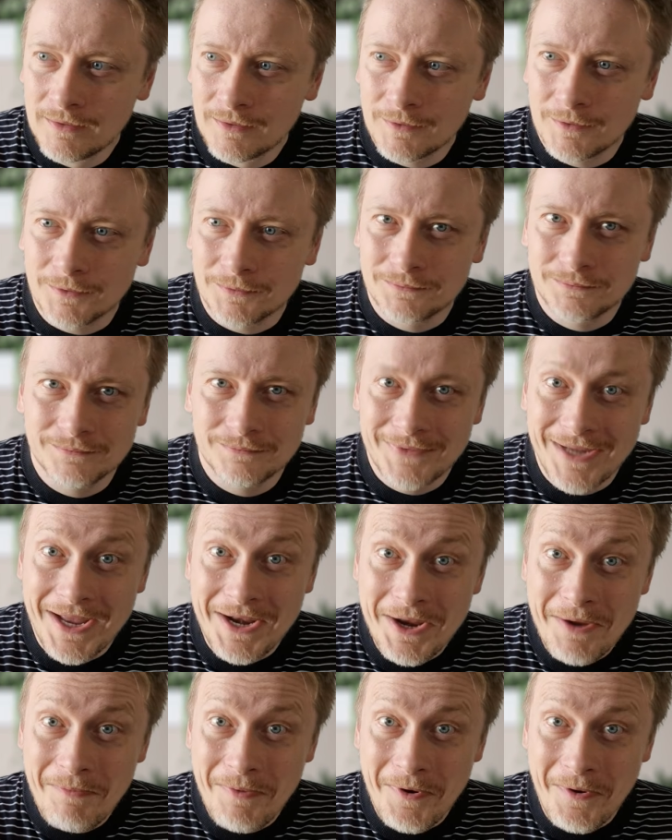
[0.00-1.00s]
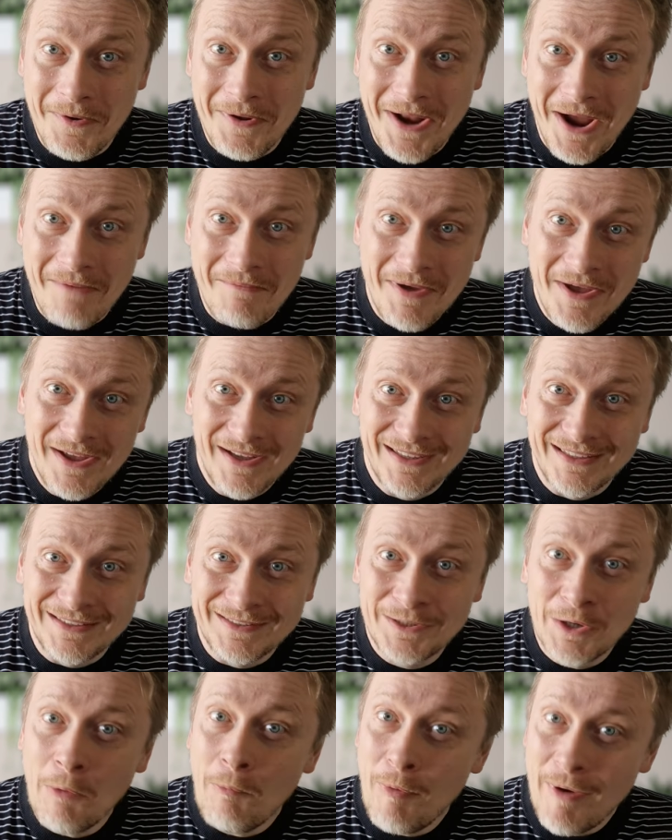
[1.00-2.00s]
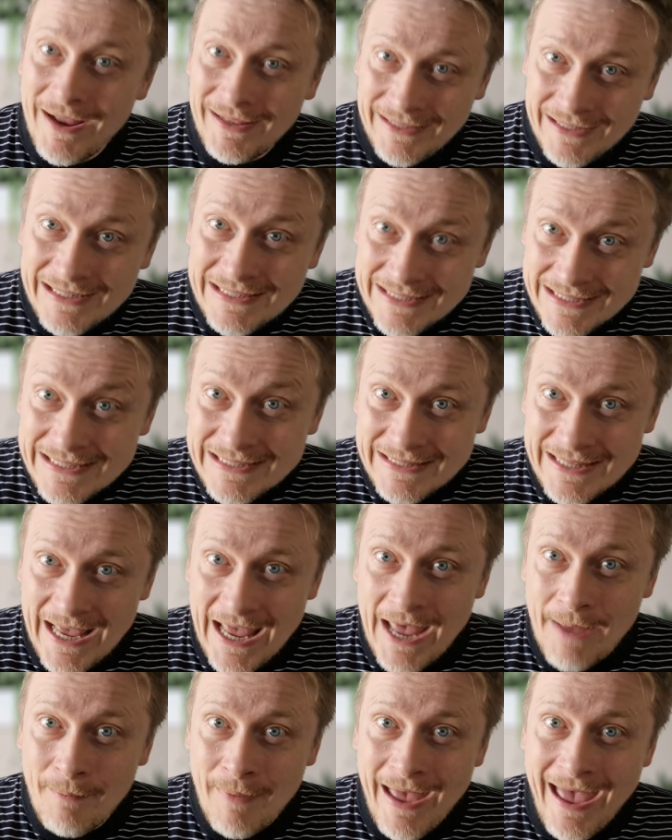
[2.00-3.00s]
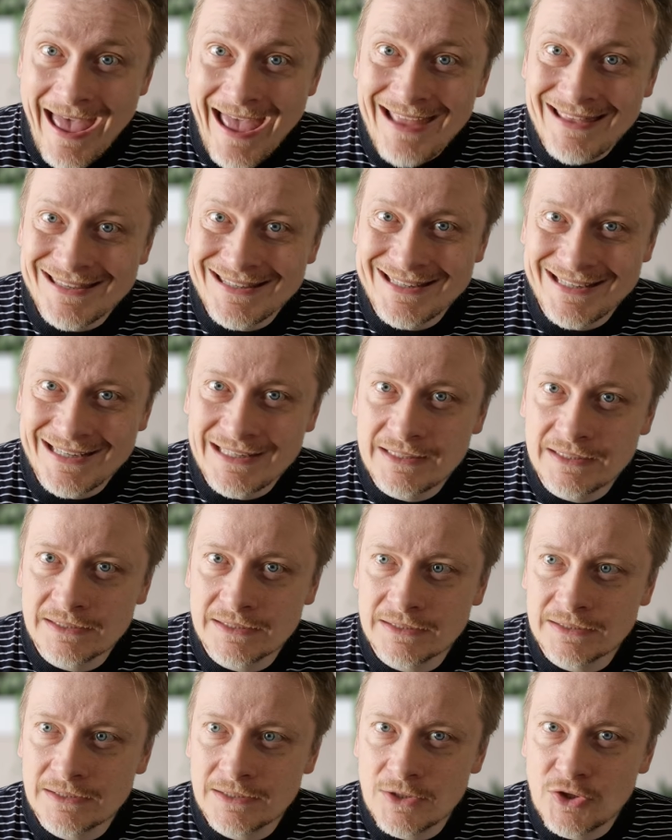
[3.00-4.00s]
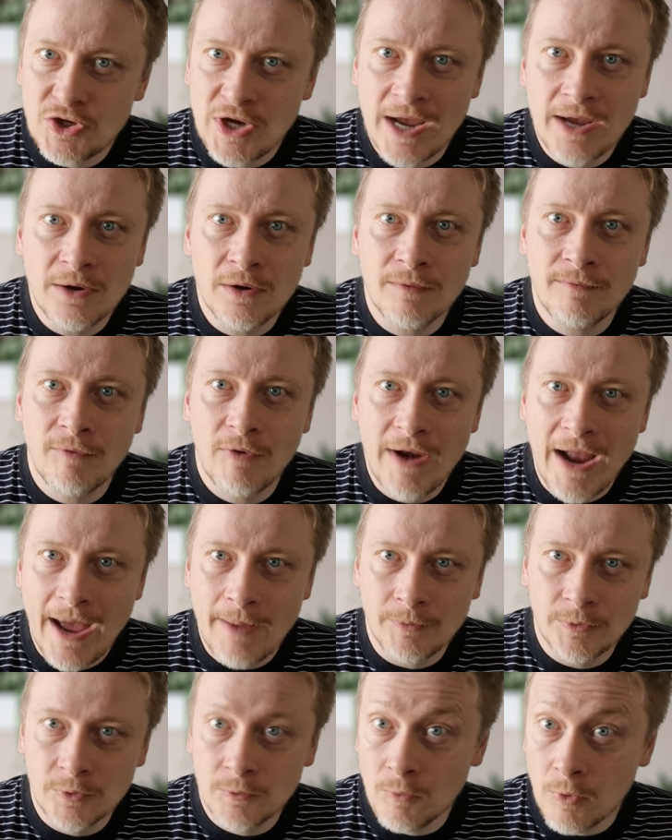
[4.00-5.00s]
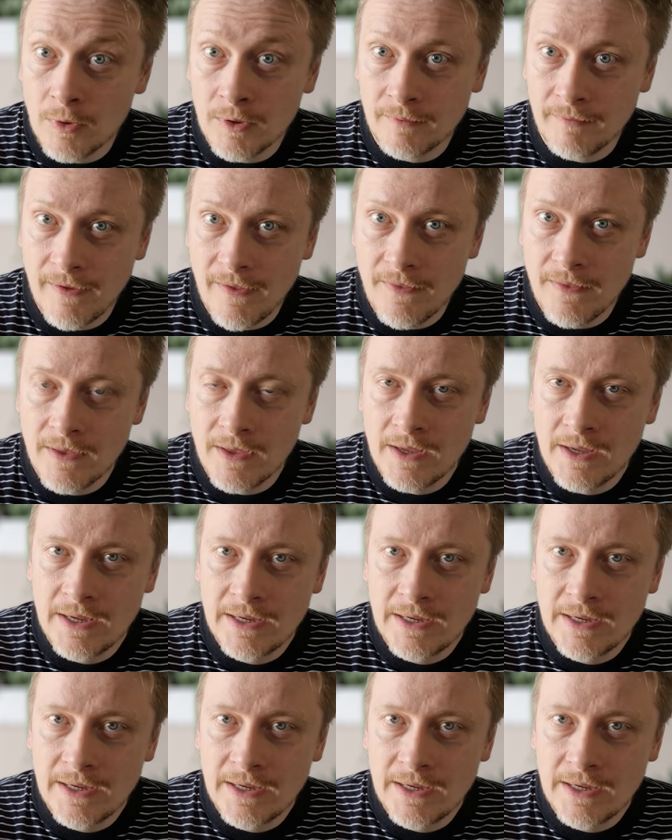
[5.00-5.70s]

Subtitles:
or any program, the operating system hands it a chunk of RAM to work with.